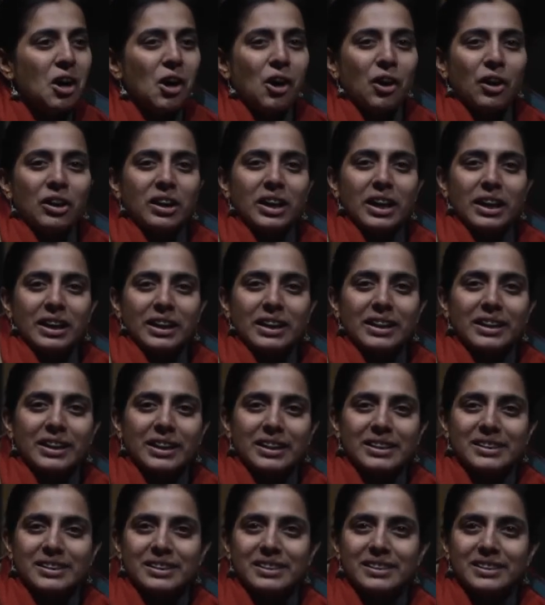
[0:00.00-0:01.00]
all
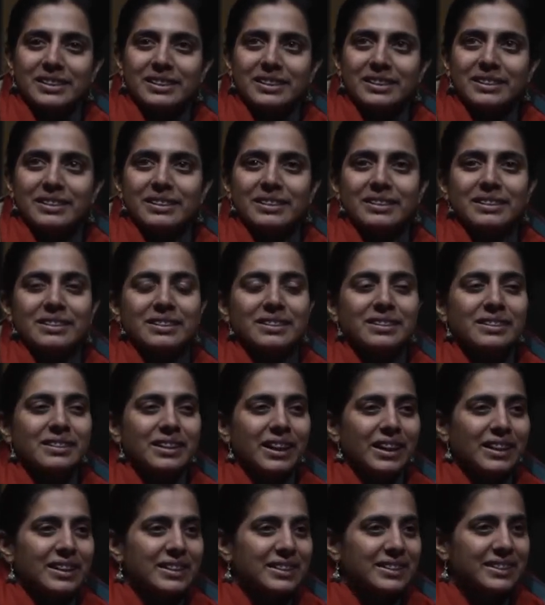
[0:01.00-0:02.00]
architectural
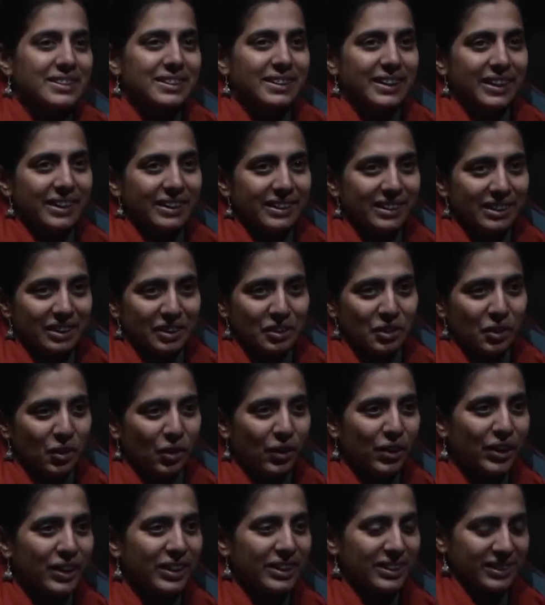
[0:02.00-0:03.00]
nice rendered
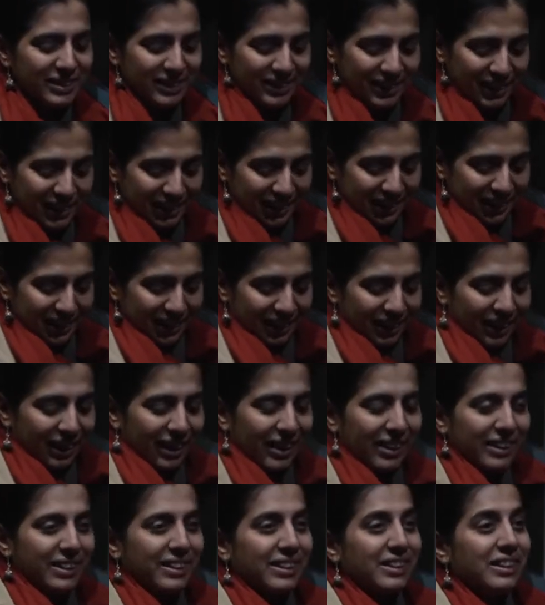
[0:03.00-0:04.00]
drawings,
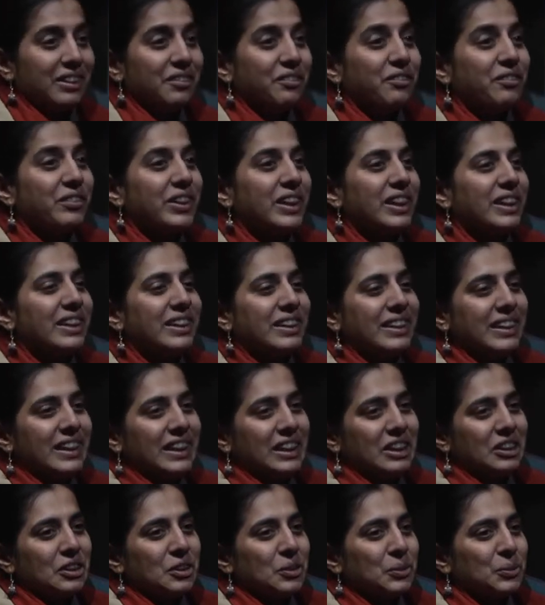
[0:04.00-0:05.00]
I really feel
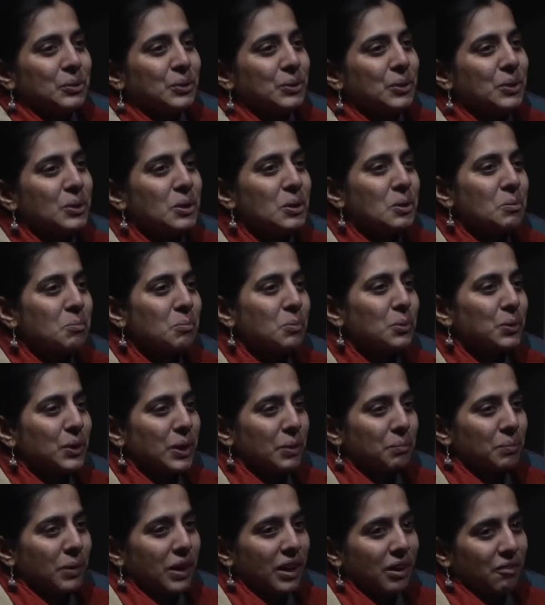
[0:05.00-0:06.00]
need to put
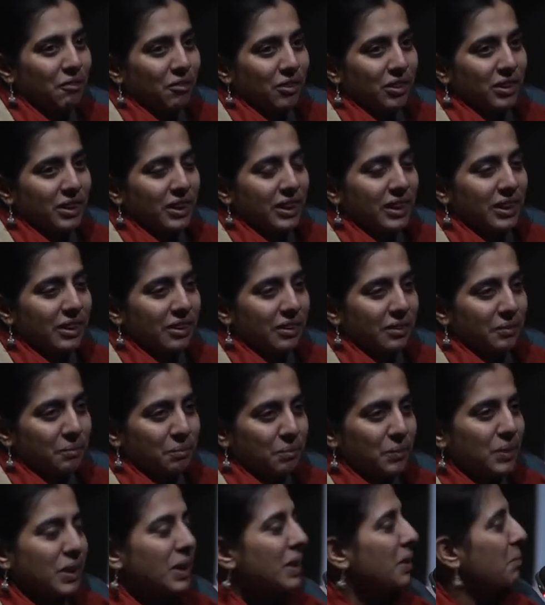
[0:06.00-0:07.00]
up our work in a
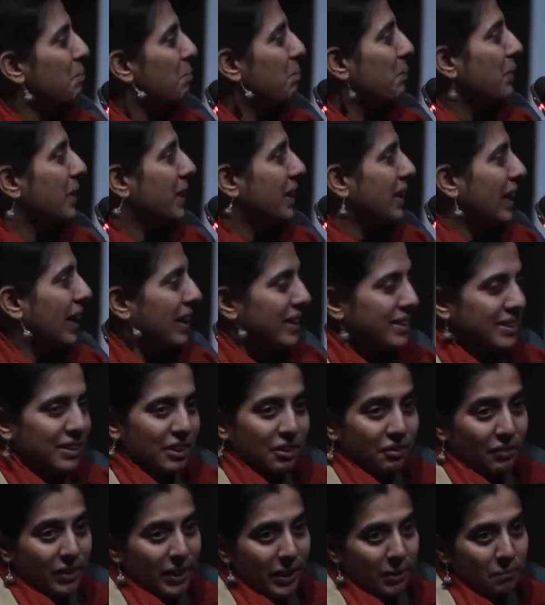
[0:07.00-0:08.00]
bit
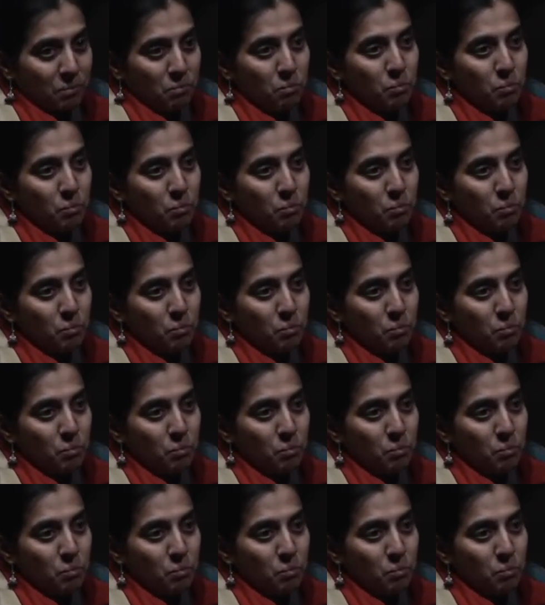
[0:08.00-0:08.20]
nicer way.